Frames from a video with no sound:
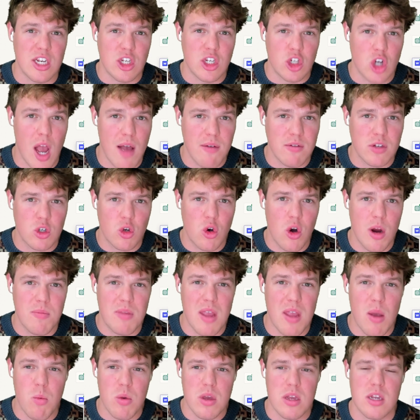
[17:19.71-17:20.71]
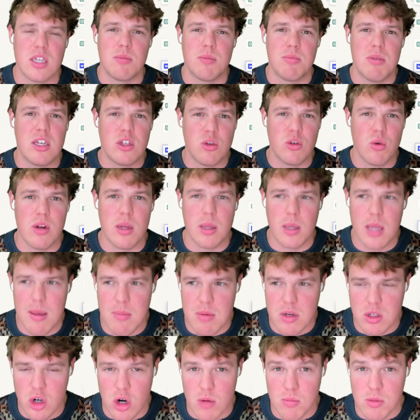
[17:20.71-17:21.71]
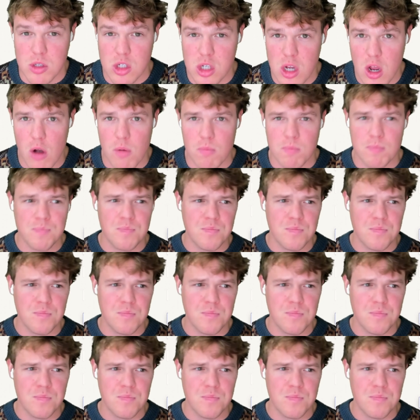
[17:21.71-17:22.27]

JavaScript and we can speak to it in layman terms. So,